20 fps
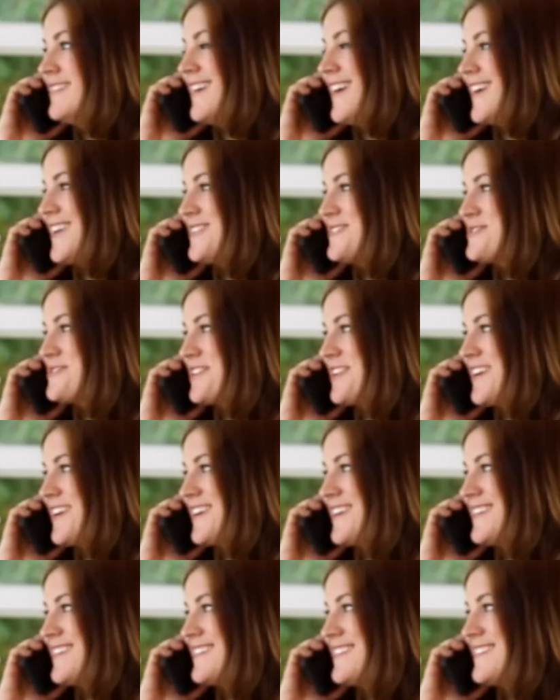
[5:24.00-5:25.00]
Are you
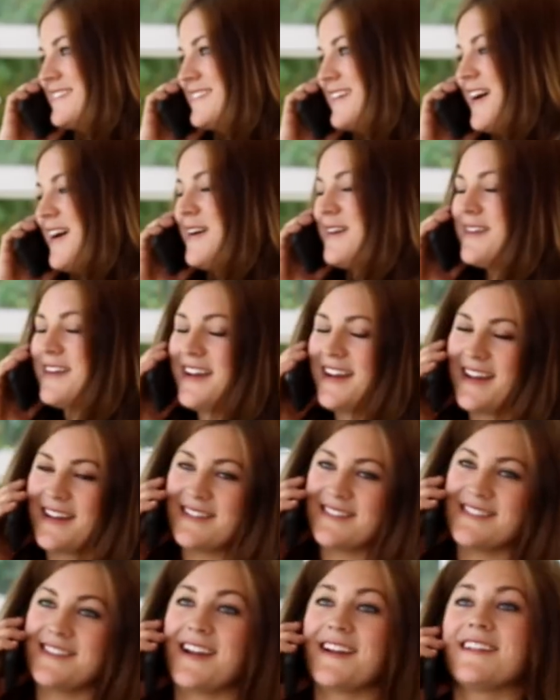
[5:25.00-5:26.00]
sure? Oh, okay,
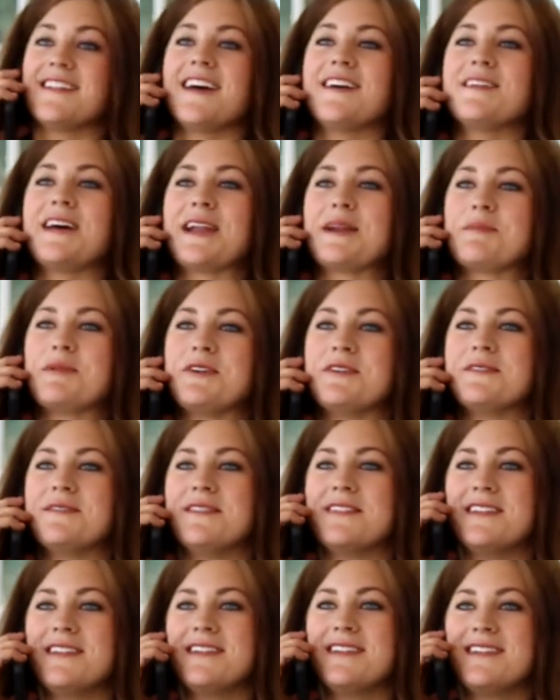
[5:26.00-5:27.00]
it's not a live animal.
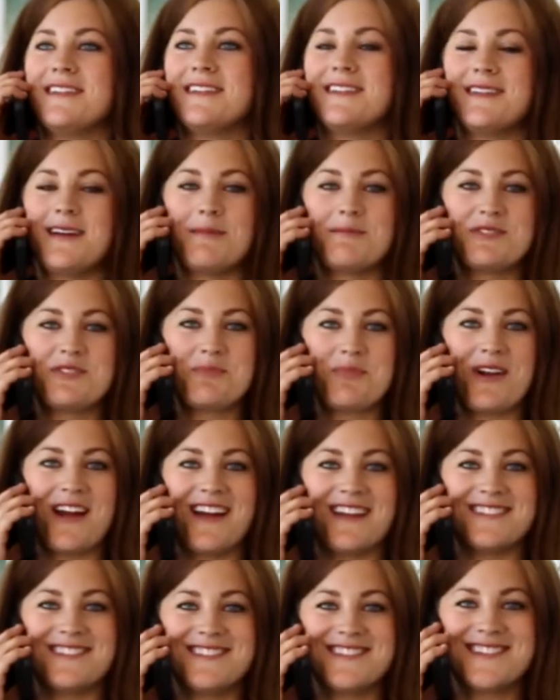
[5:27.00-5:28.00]
I'm
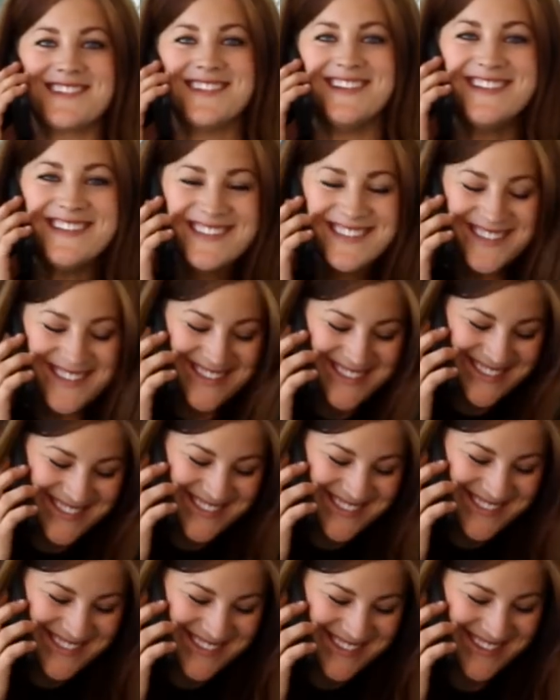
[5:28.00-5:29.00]
surprised.
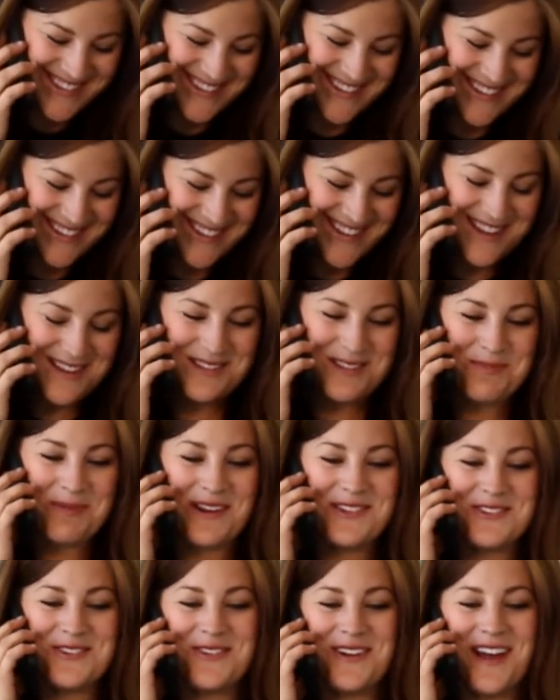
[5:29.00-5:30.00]

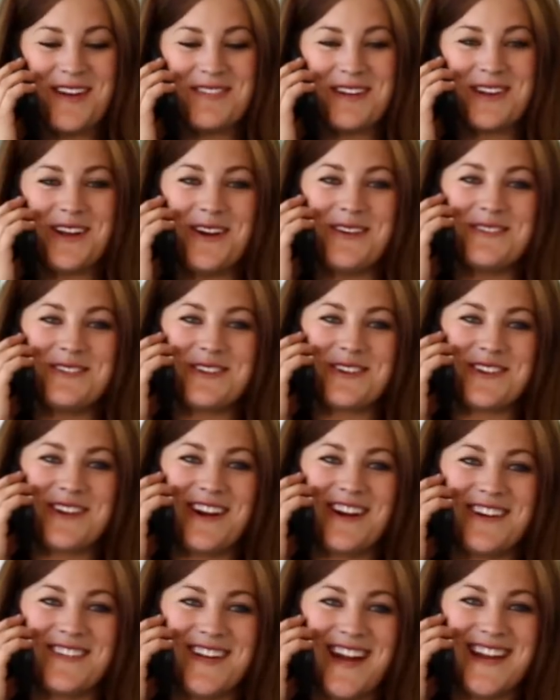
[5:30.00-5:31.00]
Surprised you don't have a goat in your
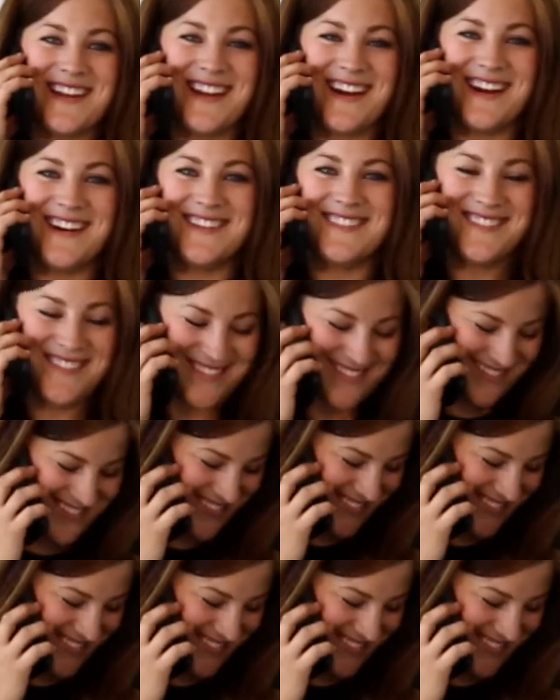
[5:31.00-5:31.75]
car right now.